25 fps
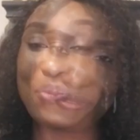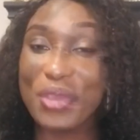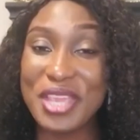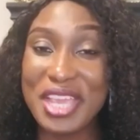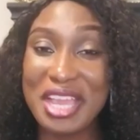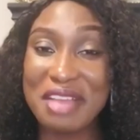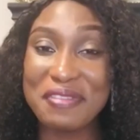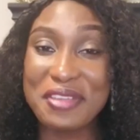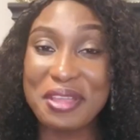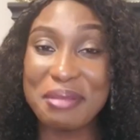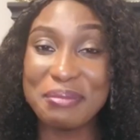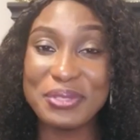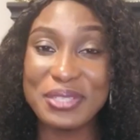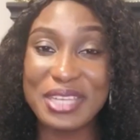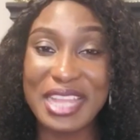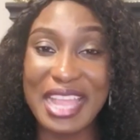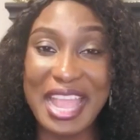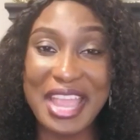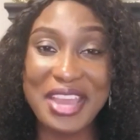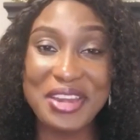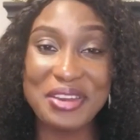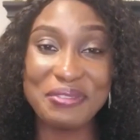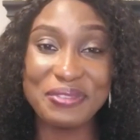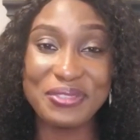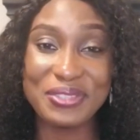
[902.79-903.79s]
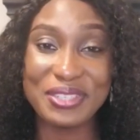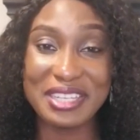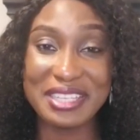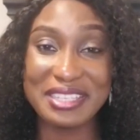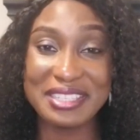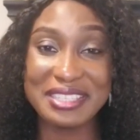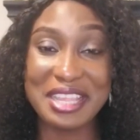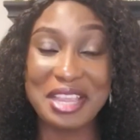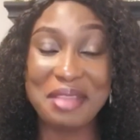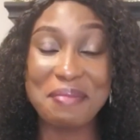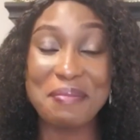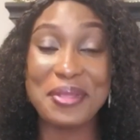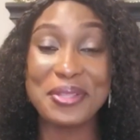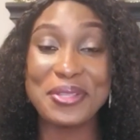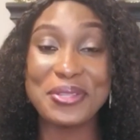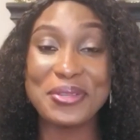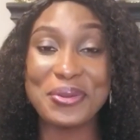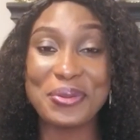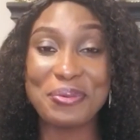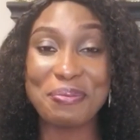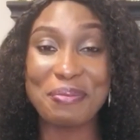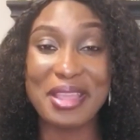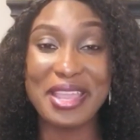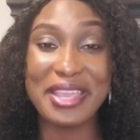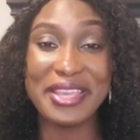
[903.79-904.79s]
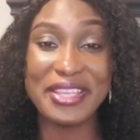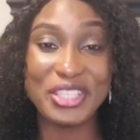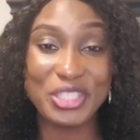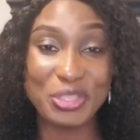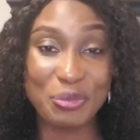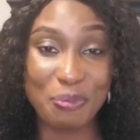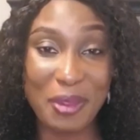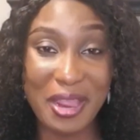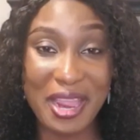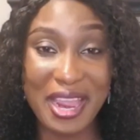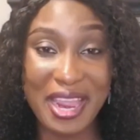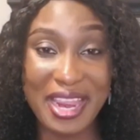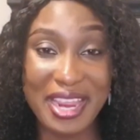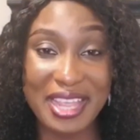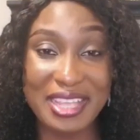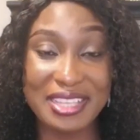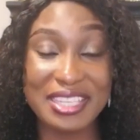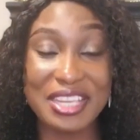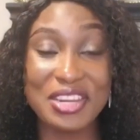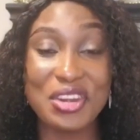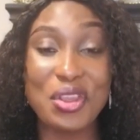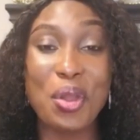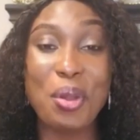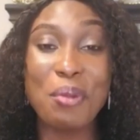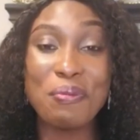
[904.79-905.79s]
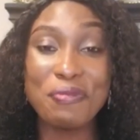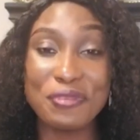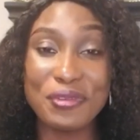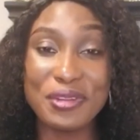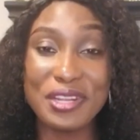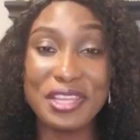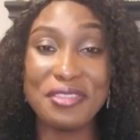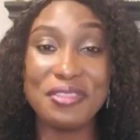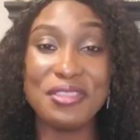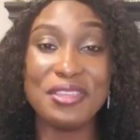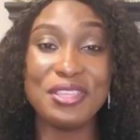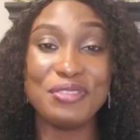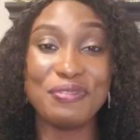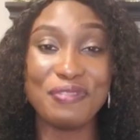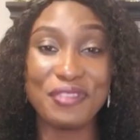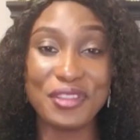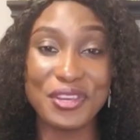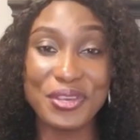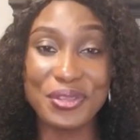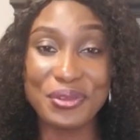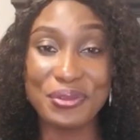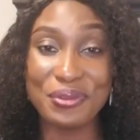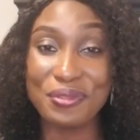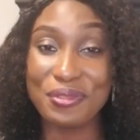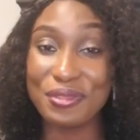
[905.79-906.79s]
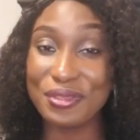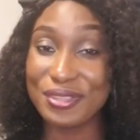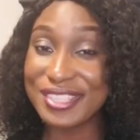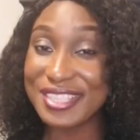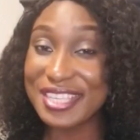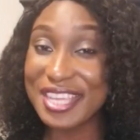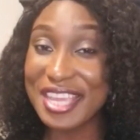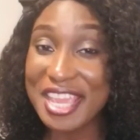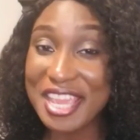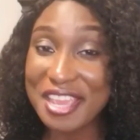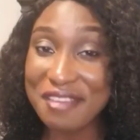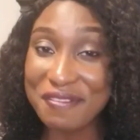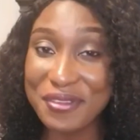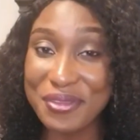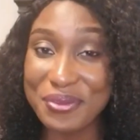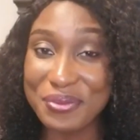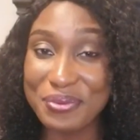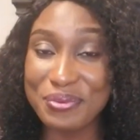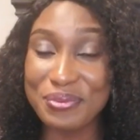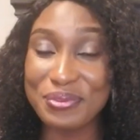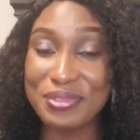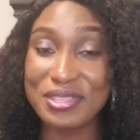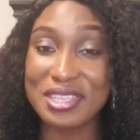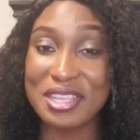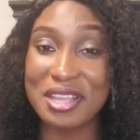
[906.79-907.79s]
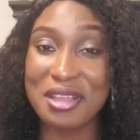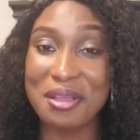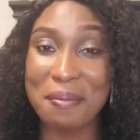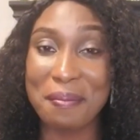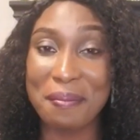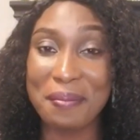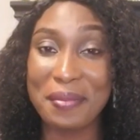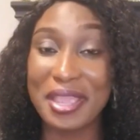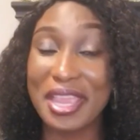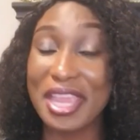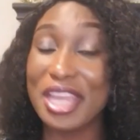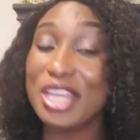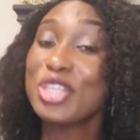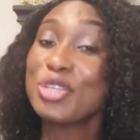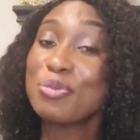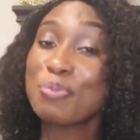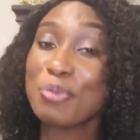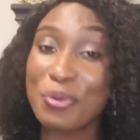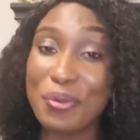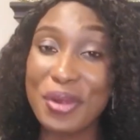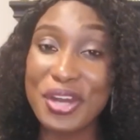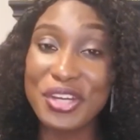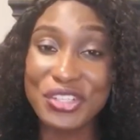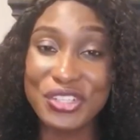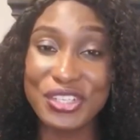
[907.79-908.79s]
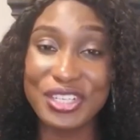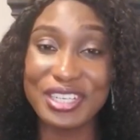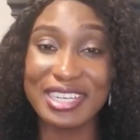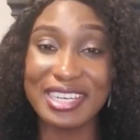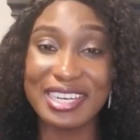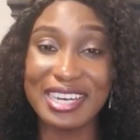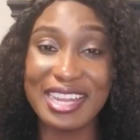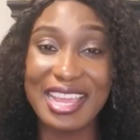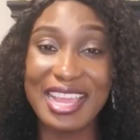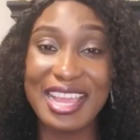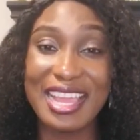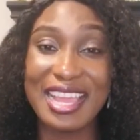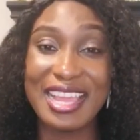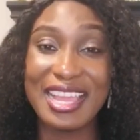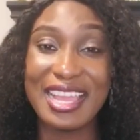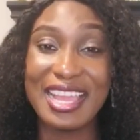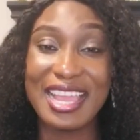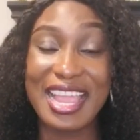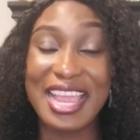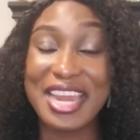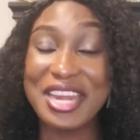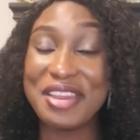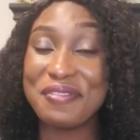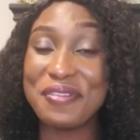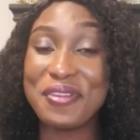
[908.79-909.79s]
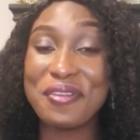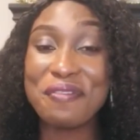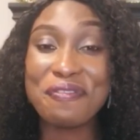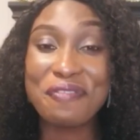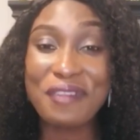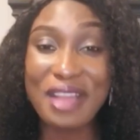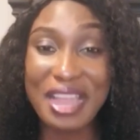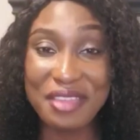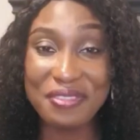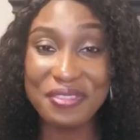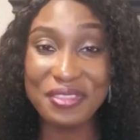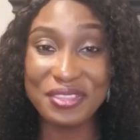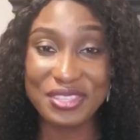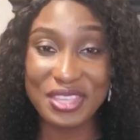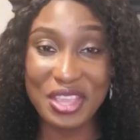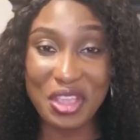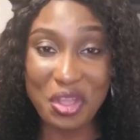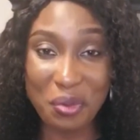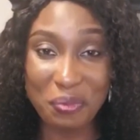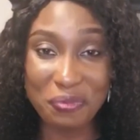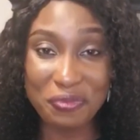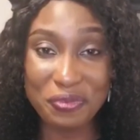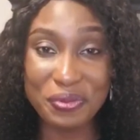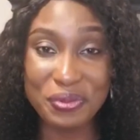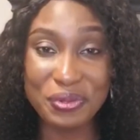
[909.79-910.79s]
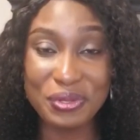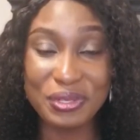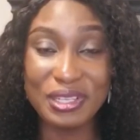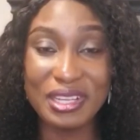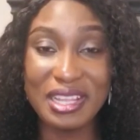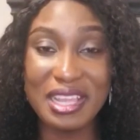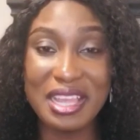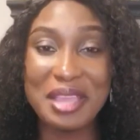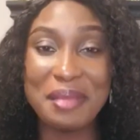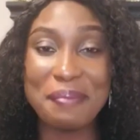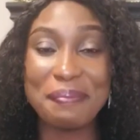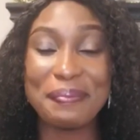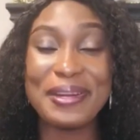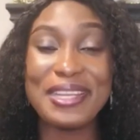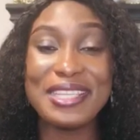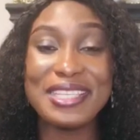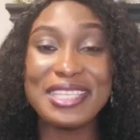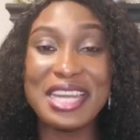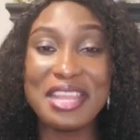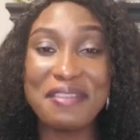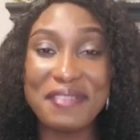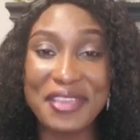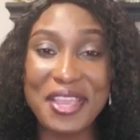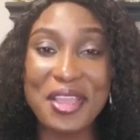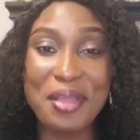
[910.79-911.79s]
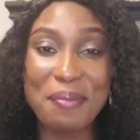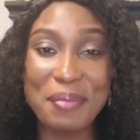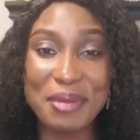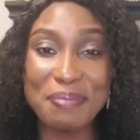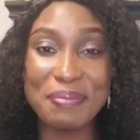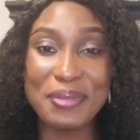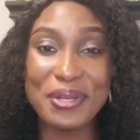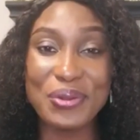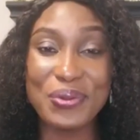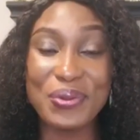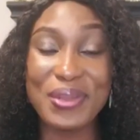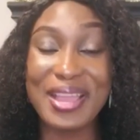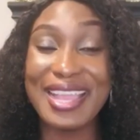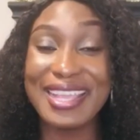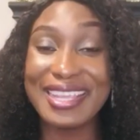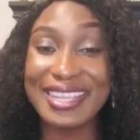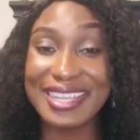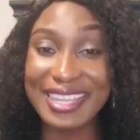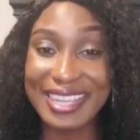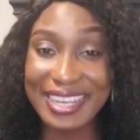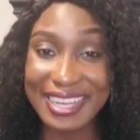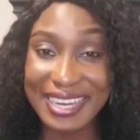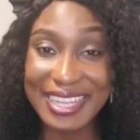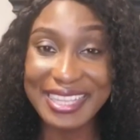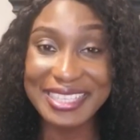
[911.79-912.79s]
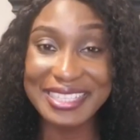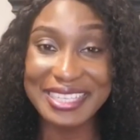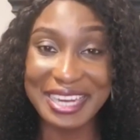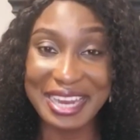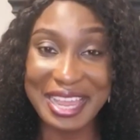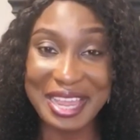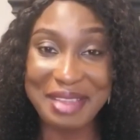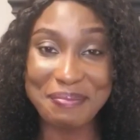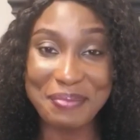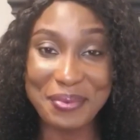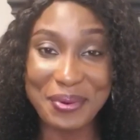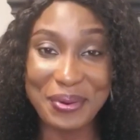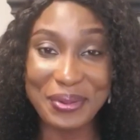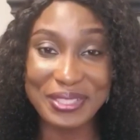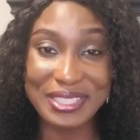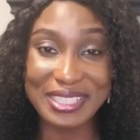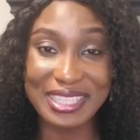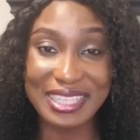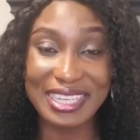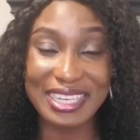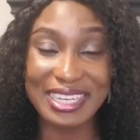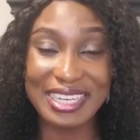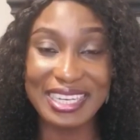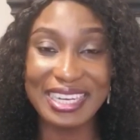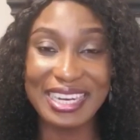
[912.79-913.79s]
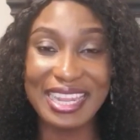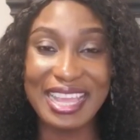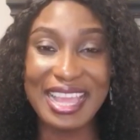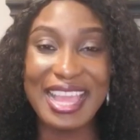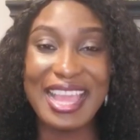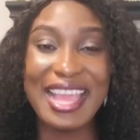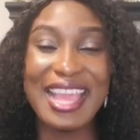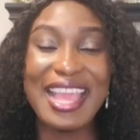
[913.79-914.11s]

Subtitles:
We have come to the end of today's segment on OPE Inspires, and hopefully this video does give you some inspiration. And if you find this helpful, please leave a comment below and click the like button.